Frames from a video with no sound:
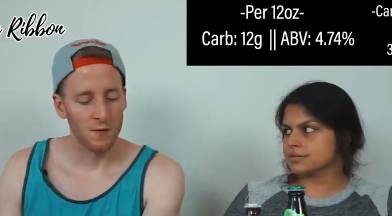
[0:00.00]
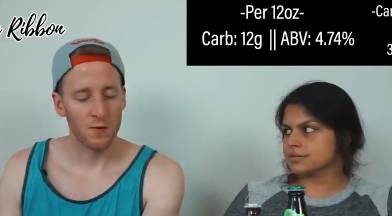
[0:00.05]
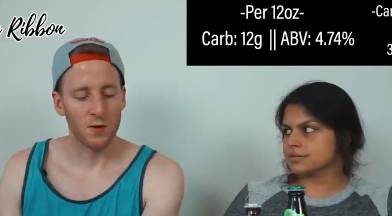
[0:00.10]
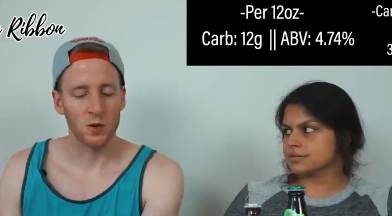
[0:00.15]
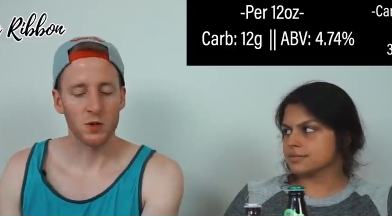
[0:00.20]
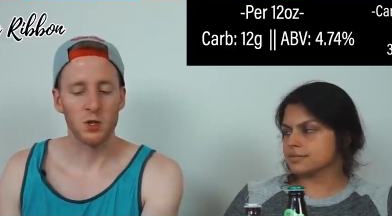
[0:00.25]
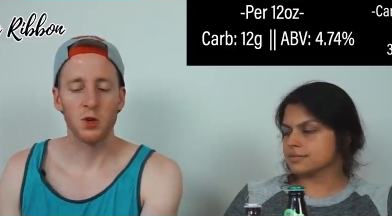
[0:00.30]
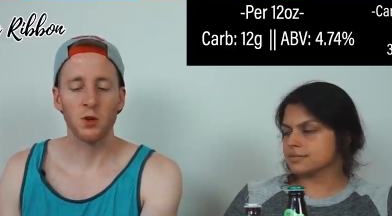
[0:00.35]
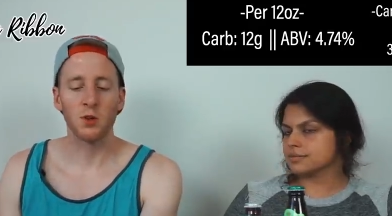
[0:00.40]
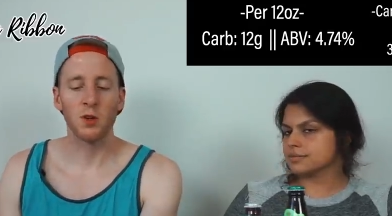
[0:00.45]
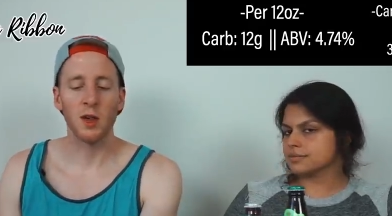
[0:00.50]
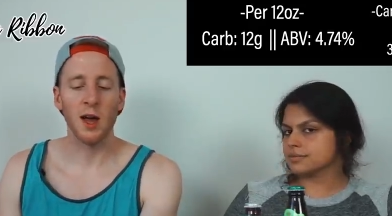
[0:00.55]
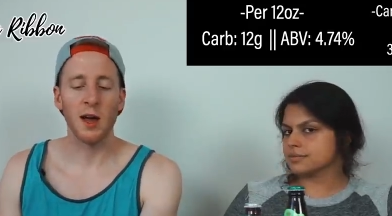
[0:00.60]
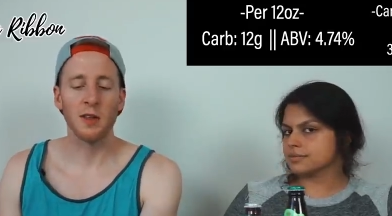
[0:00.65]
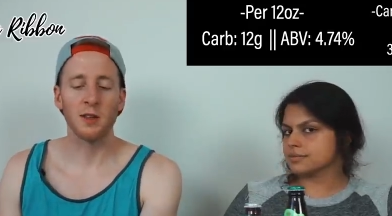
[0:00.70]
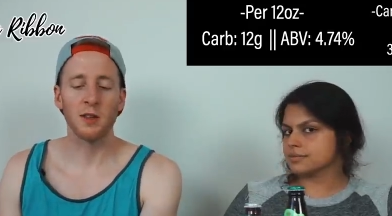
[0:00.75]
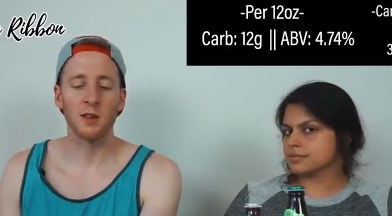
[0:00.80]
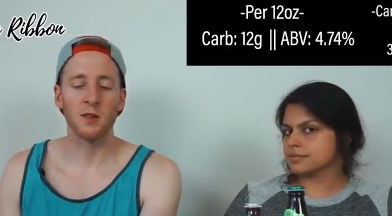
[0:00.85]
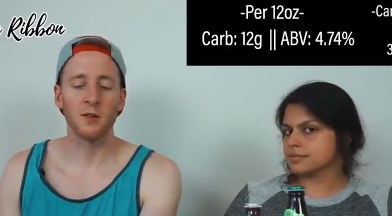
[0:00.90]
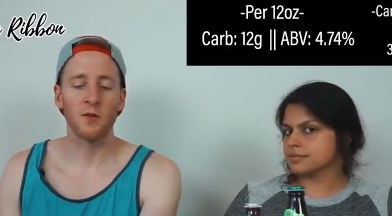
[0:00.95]
Speaker 1: For two
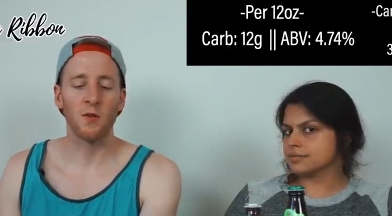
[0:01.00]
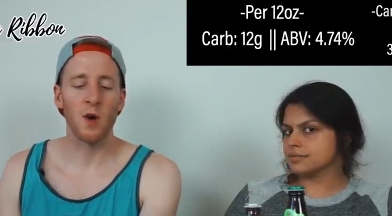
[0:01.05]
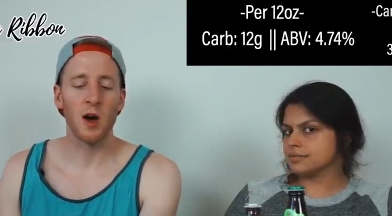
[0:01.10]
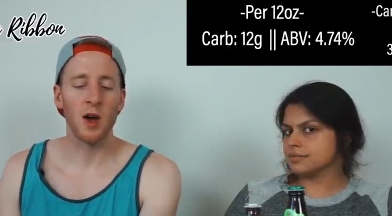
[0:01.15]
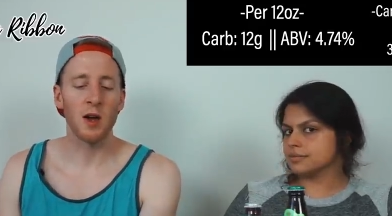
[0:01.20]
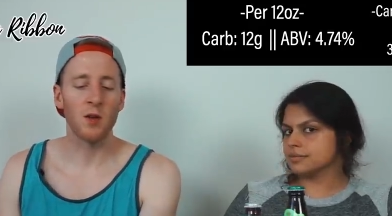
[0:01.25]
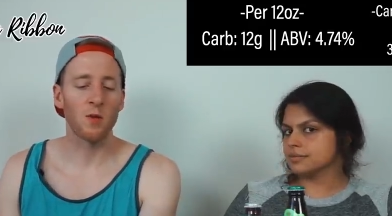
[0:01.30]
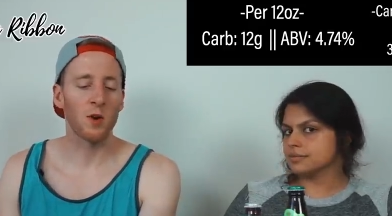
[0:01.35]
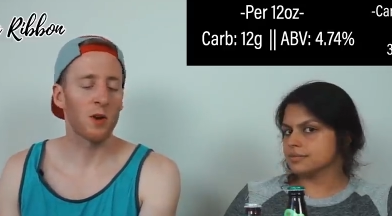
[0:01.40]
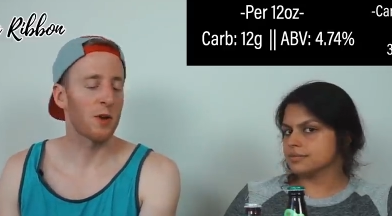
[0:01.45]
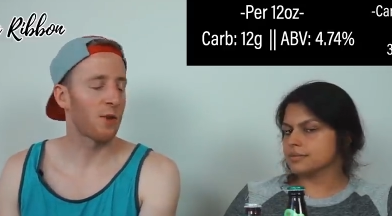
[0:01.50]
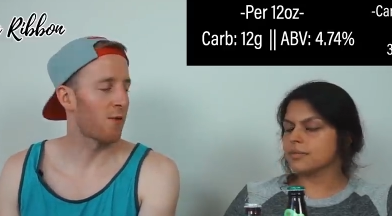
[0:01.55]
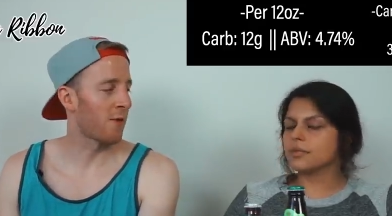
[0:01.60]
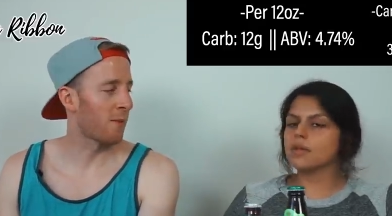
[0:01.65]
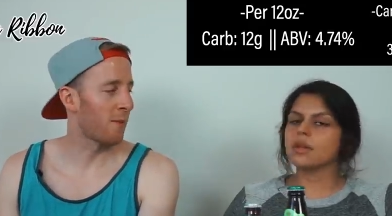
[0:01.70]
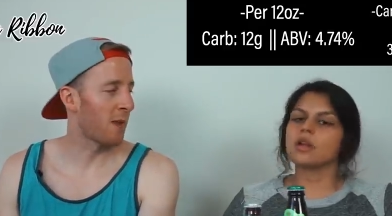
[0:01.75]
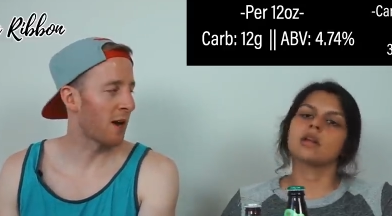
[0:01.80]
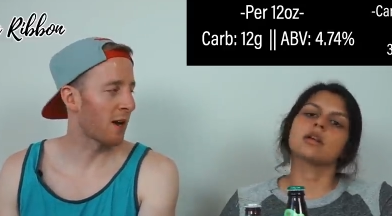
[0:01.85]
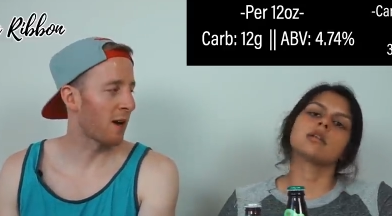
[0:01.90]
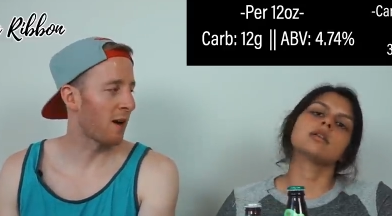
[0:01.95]
glasses of wine worth per
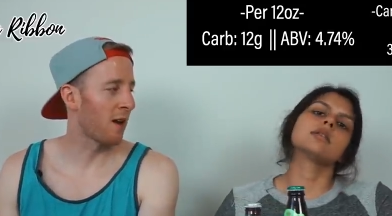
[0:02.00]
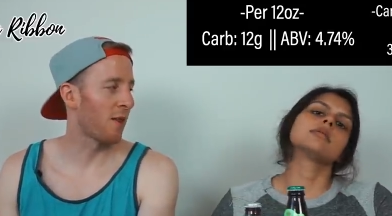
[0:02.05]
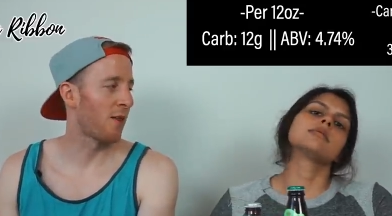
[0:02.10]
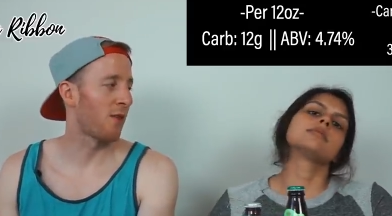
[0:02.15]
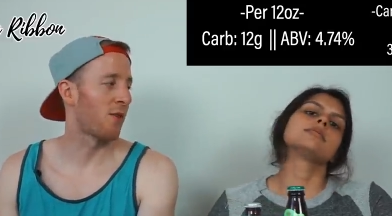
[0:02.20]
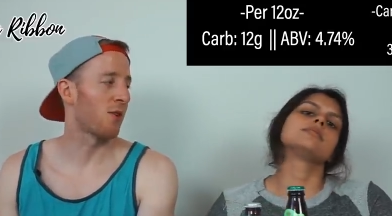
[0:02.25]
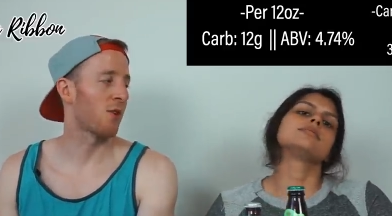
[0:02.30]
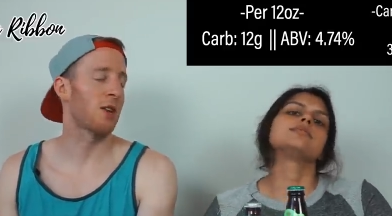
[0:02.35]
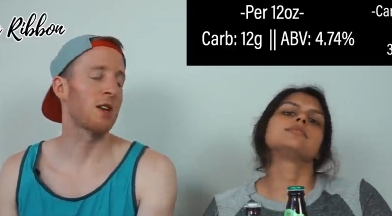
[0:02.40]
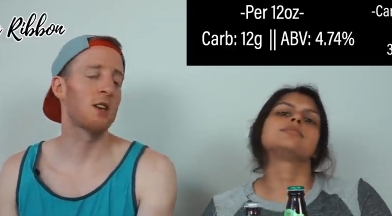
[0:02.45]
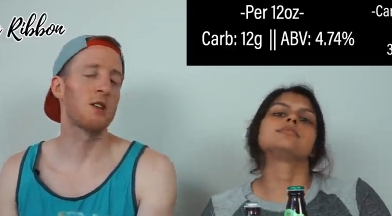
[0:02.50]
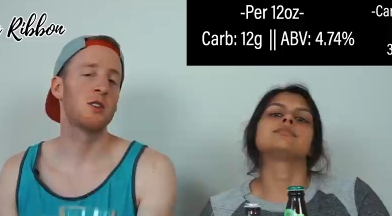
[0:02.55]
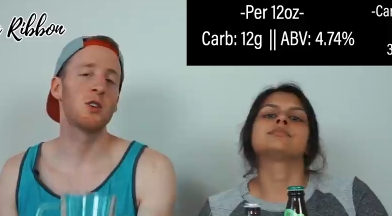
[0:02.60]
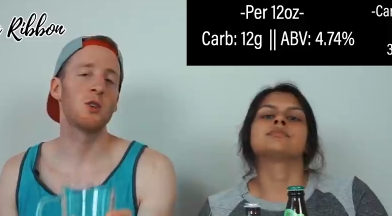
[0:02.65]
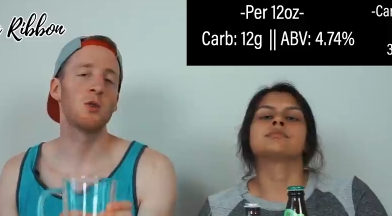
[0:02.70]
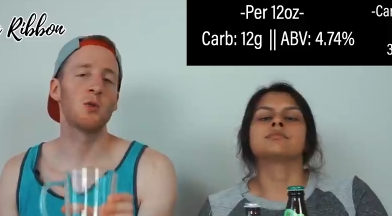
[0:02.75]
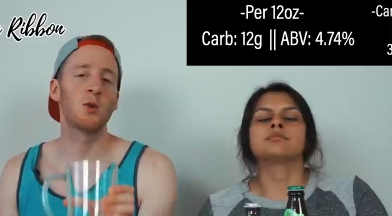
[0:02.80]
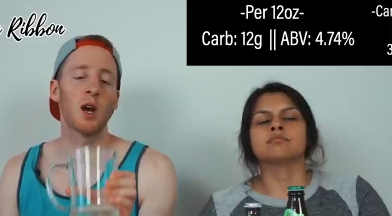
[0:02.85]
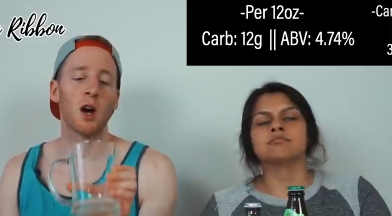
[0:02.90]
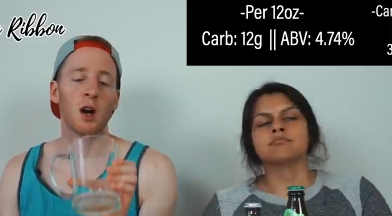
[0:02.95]
mega,
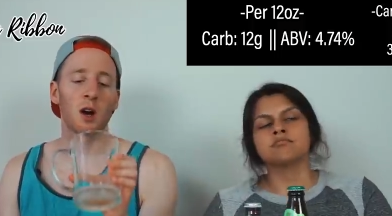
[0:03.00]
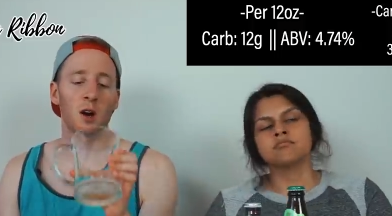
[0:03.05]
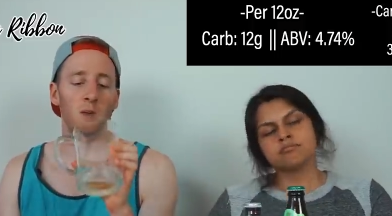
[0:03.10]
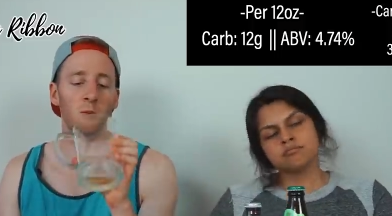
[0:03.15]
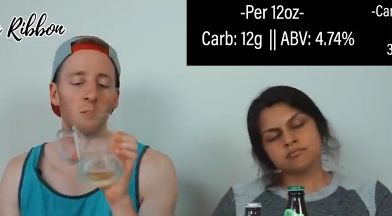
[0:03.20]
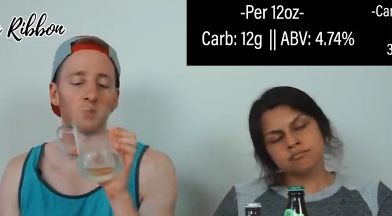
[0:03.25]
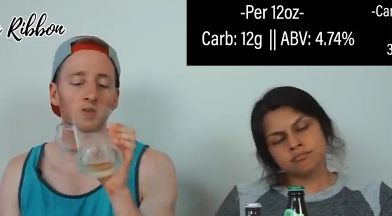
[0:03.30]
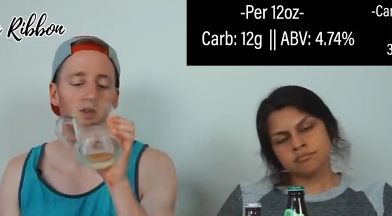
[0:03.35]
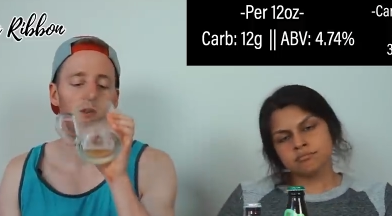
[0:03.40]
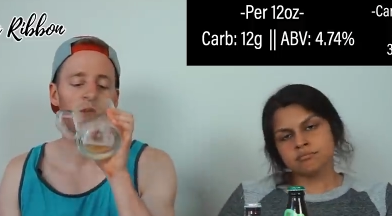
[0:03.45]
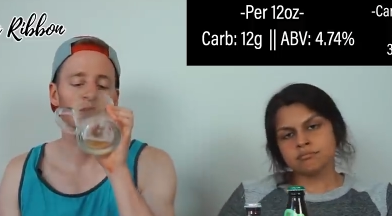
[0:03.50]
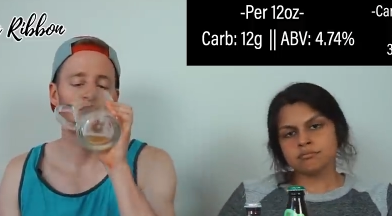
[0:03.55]
thirty-two carbs.